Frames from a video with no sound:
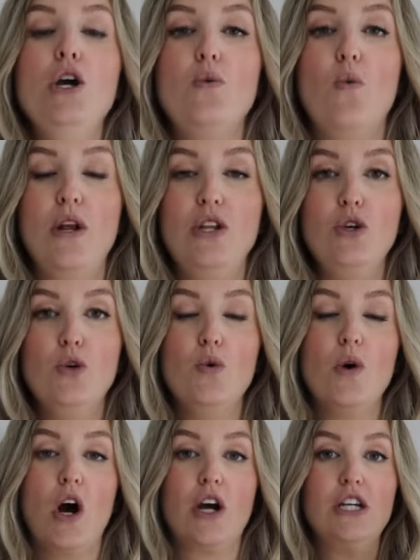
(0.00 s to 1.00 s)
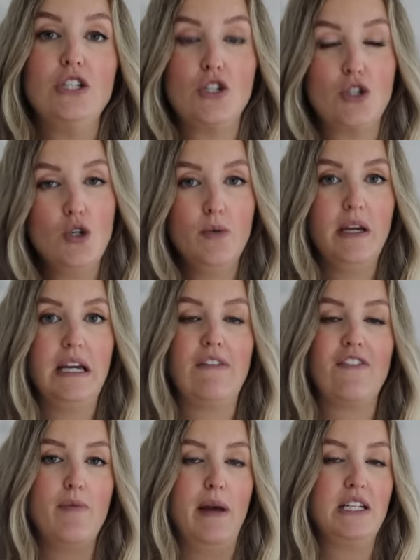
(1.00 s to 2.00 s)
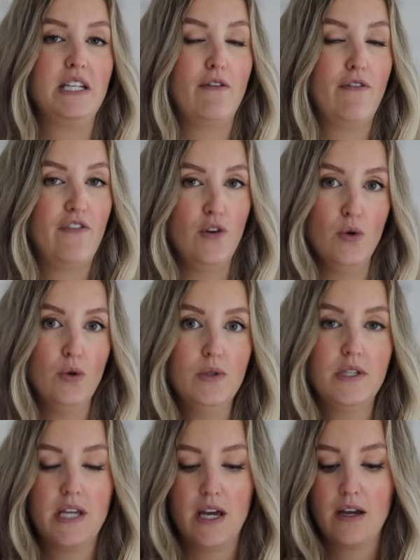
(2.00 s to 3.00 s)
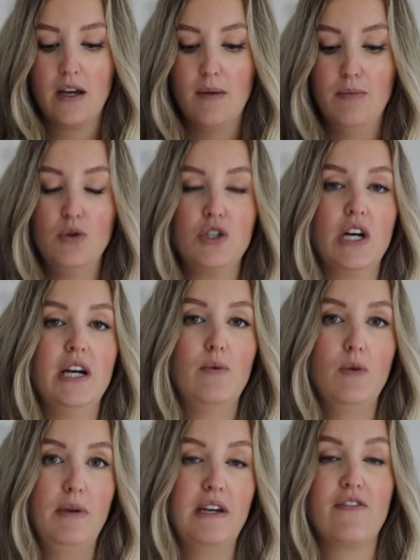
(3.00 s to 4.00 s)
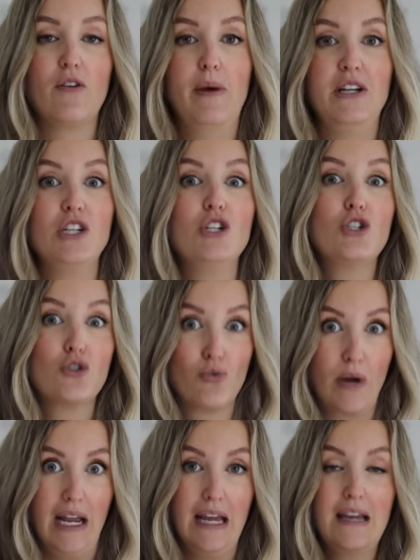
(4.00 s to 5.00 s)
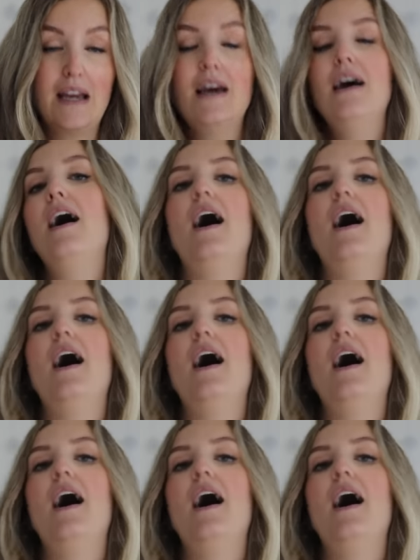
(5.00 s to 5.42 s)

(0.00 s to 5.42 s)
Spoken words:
when you are consuming fermented foods, kombucha, it would be a fermented drink,